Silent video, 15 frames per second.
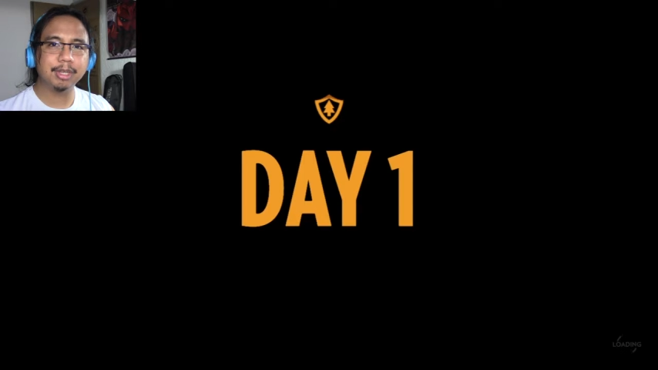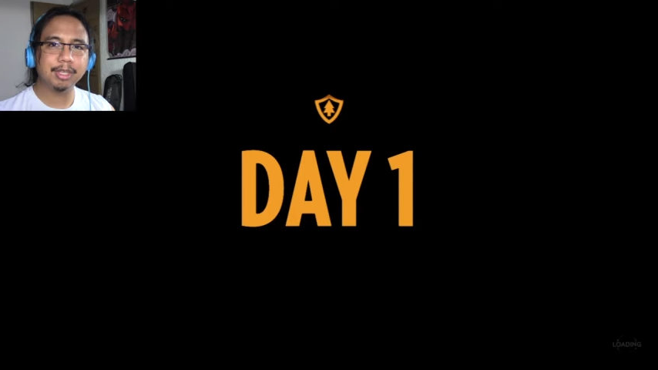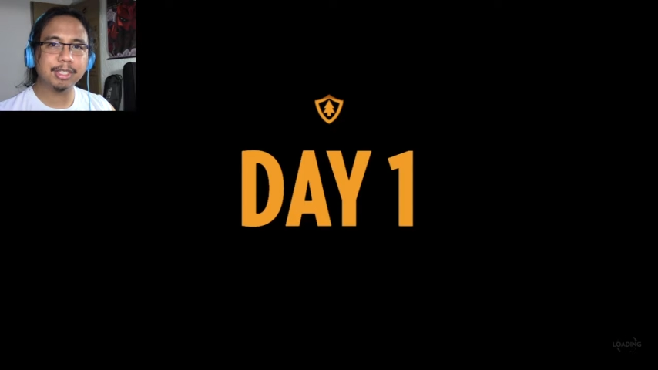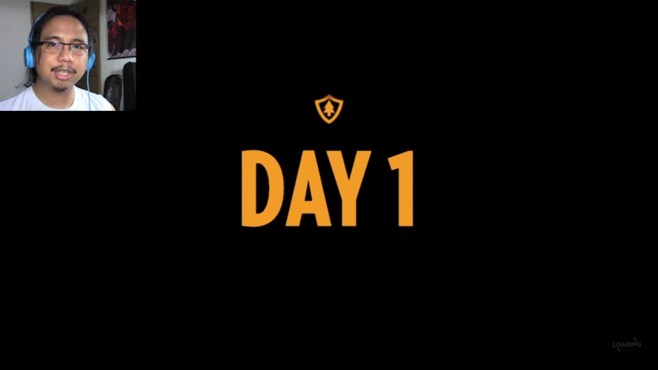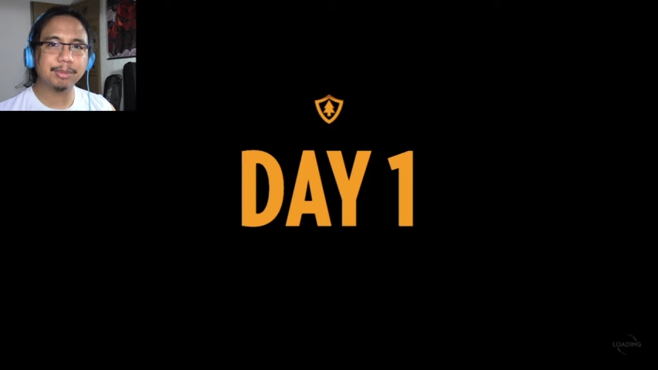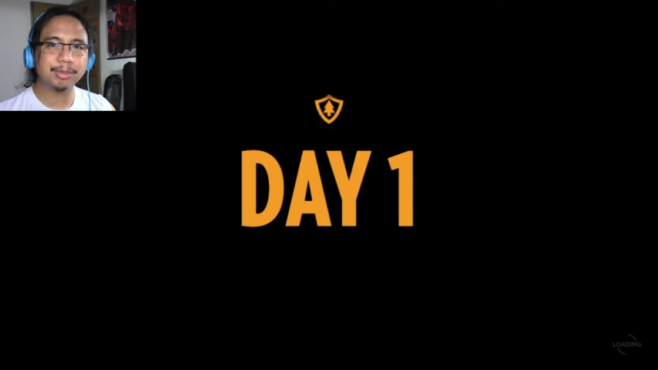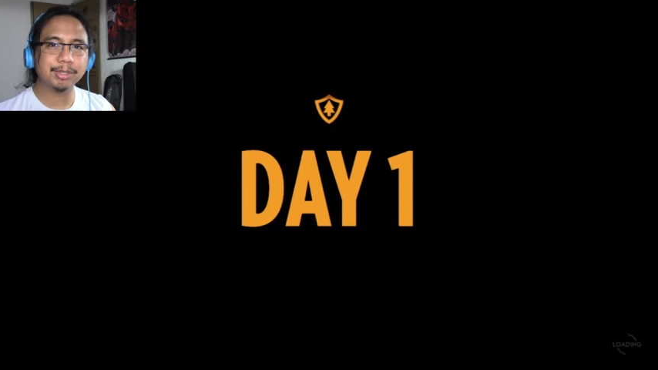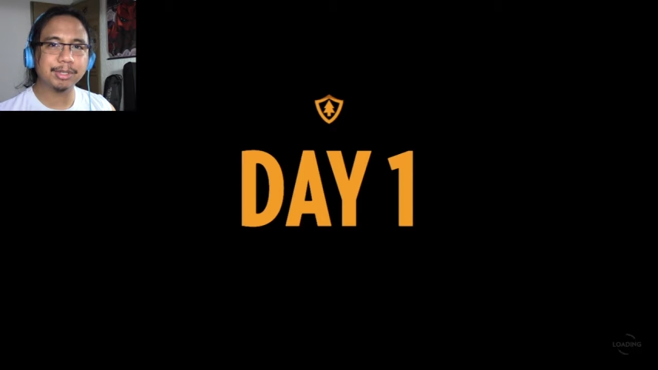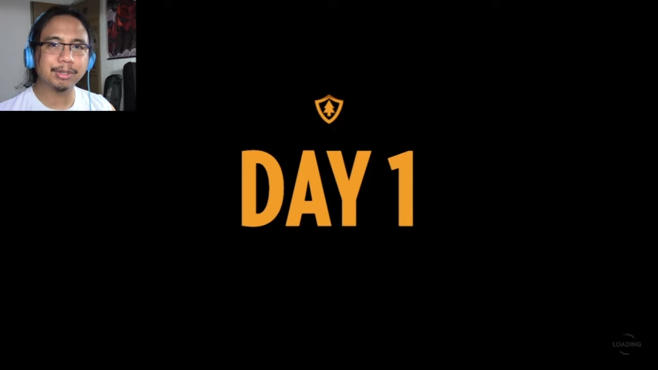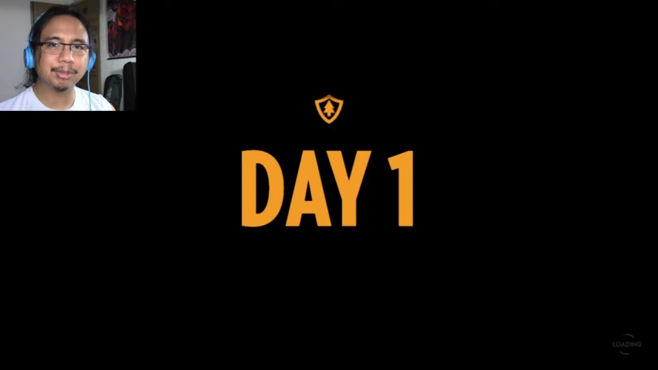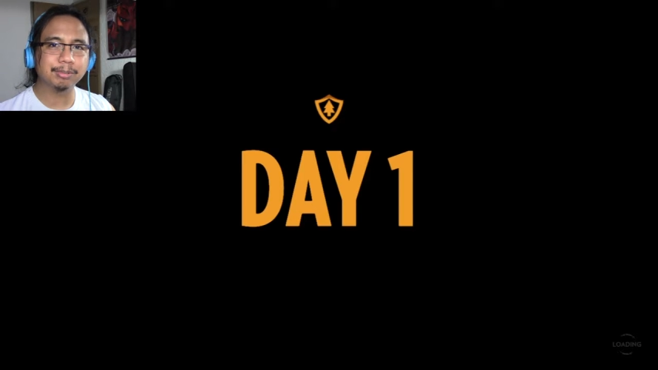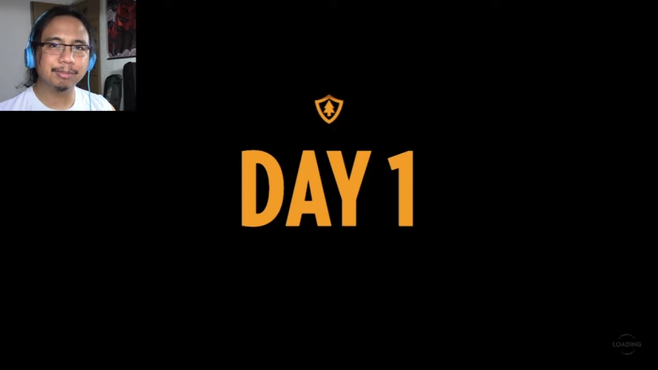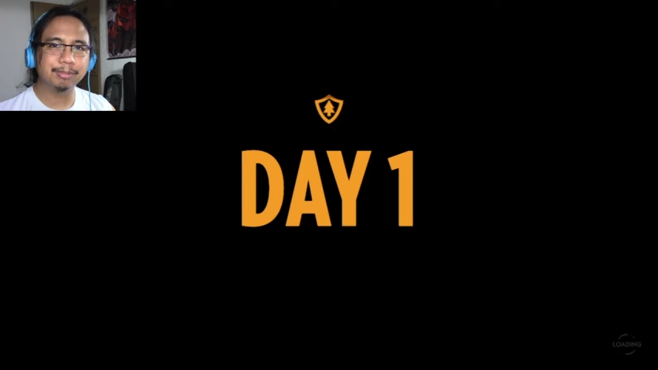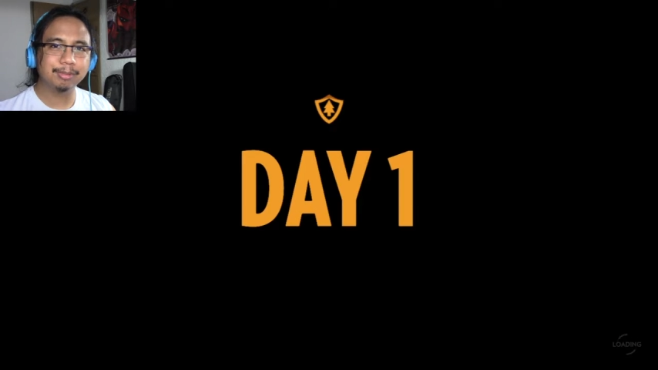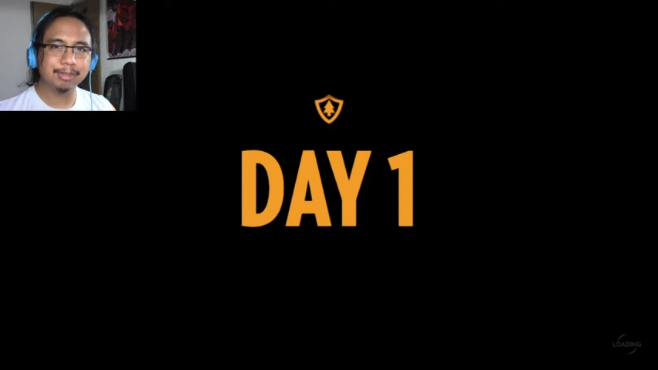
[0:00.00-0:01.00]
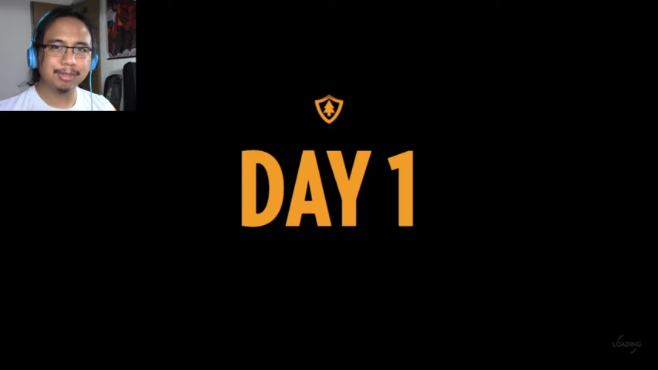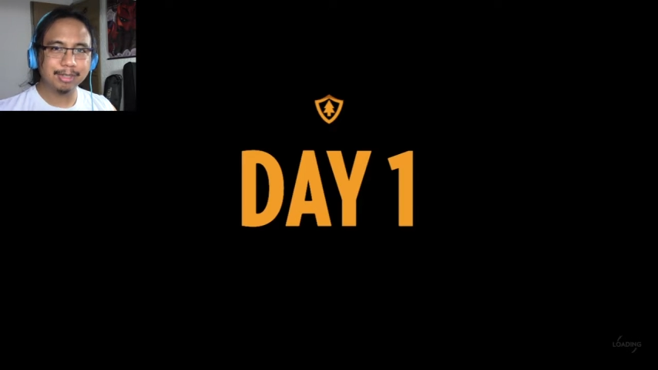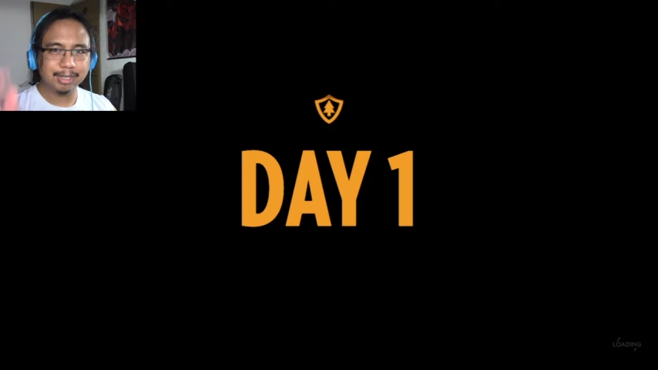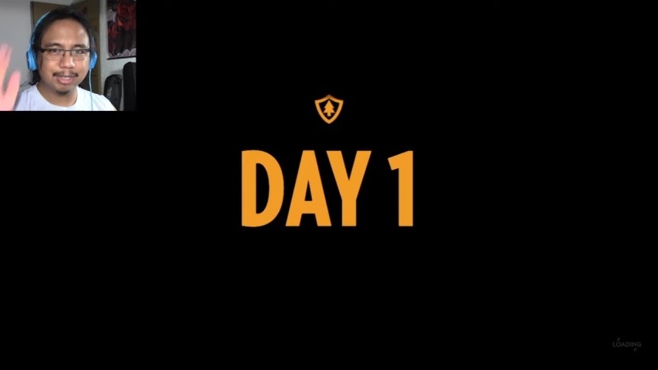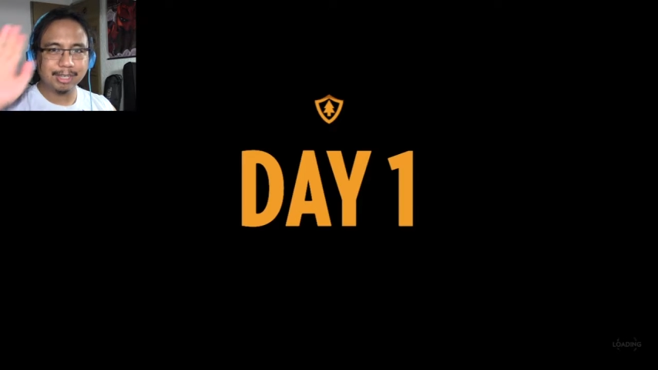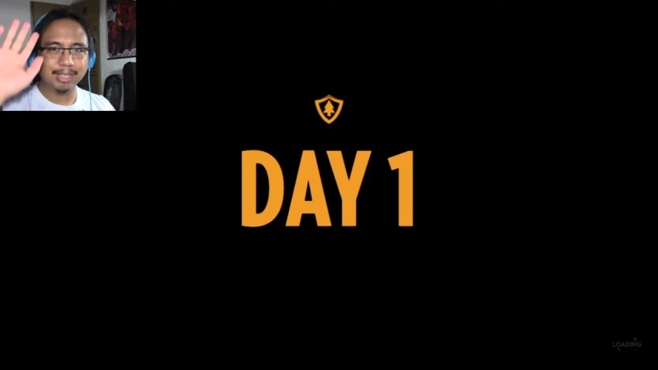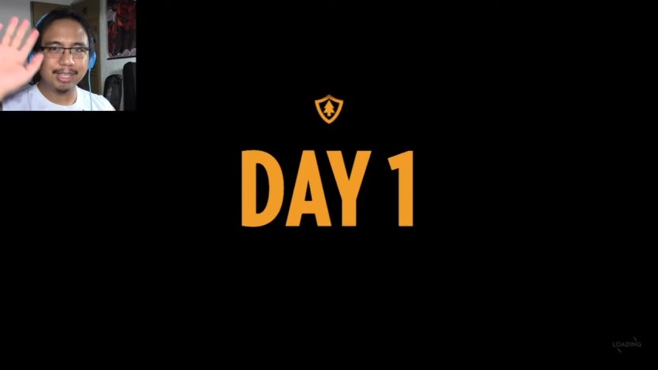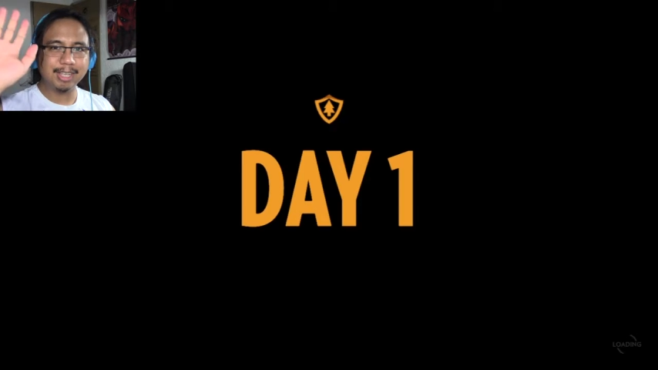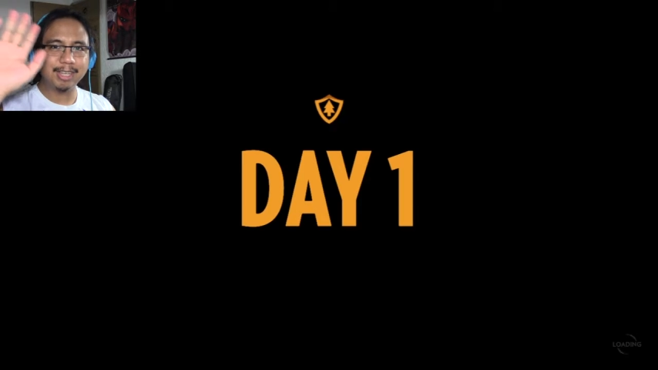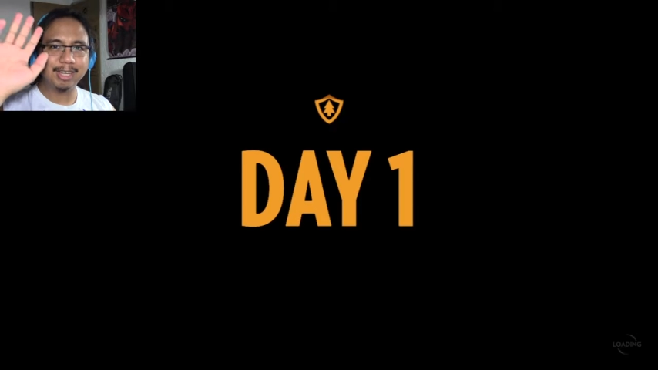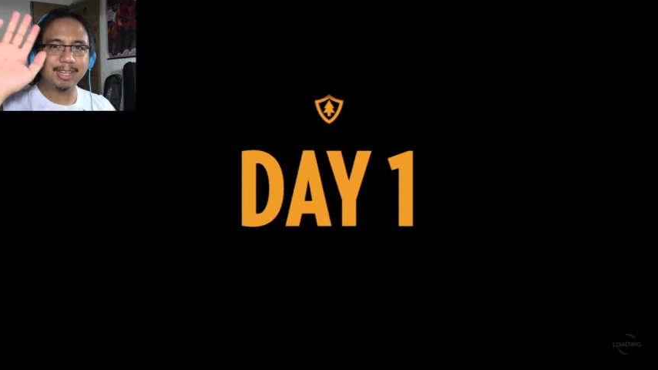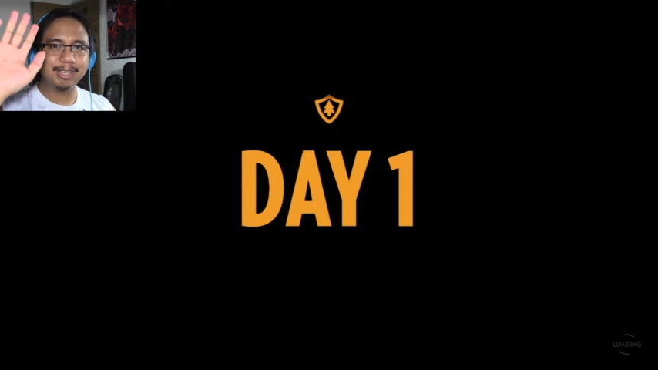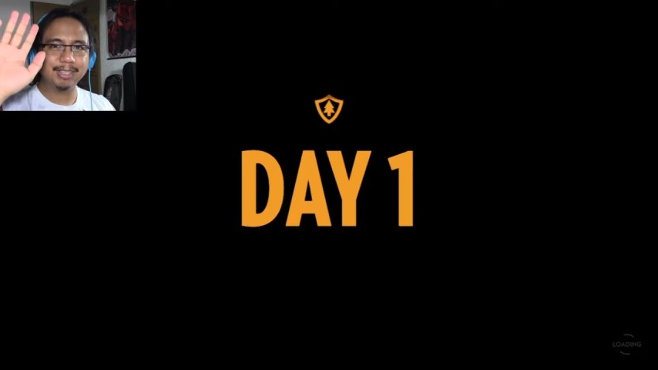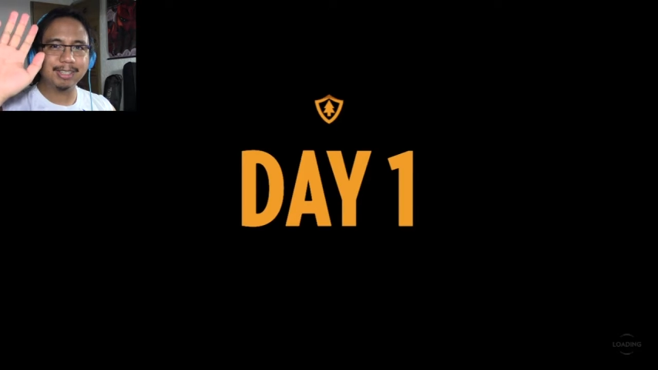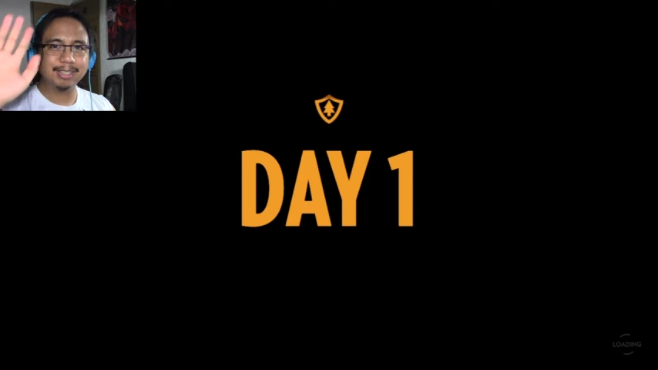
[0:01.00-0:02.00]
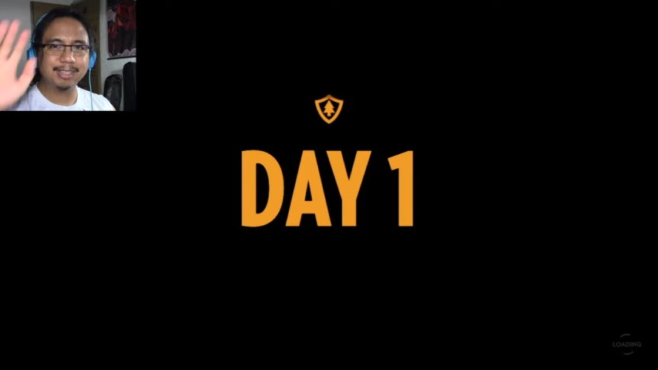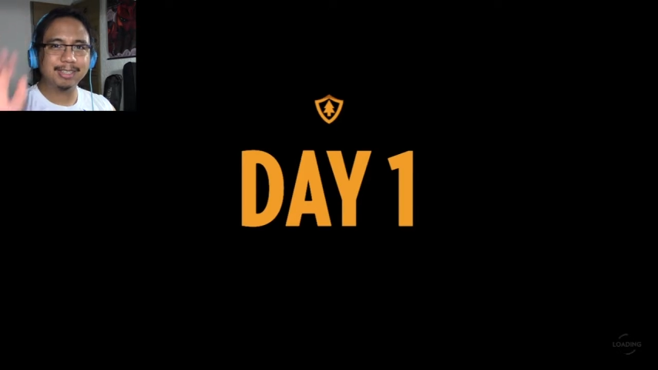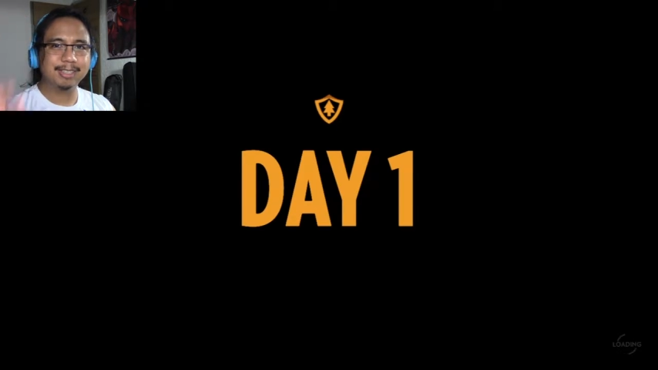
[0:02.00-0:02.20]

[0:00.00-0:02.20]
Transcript: next episode. Ingat!